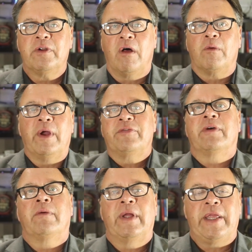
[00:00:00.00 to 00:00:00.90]
and all the rest
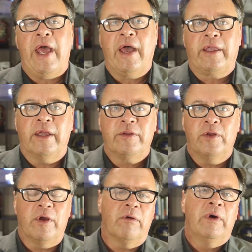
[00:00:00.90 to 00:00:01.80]
of them attack it,
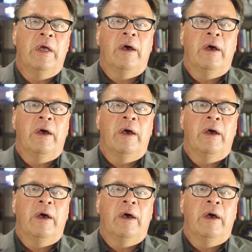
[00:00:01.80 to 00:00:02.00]
you know.